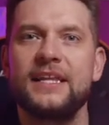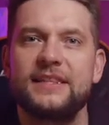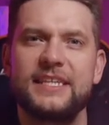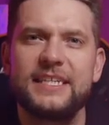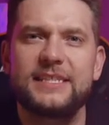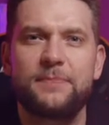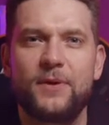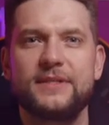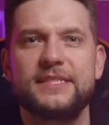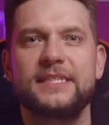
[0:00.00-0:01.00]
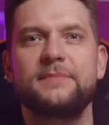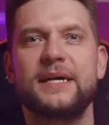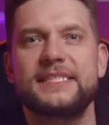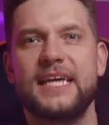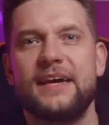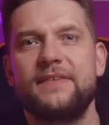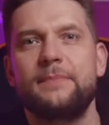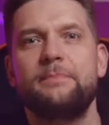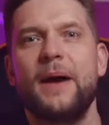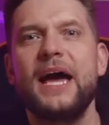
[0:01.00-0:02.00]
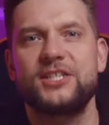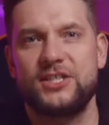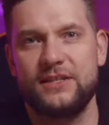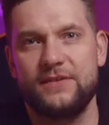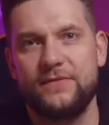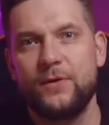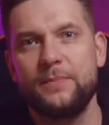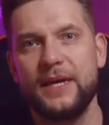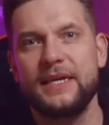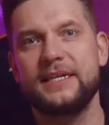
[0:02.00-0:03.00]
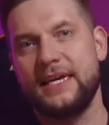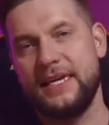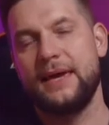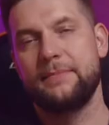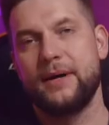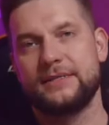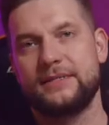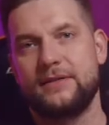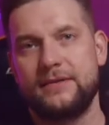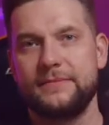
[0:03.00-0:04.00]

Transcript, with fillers: This person must have a passion for being a game master.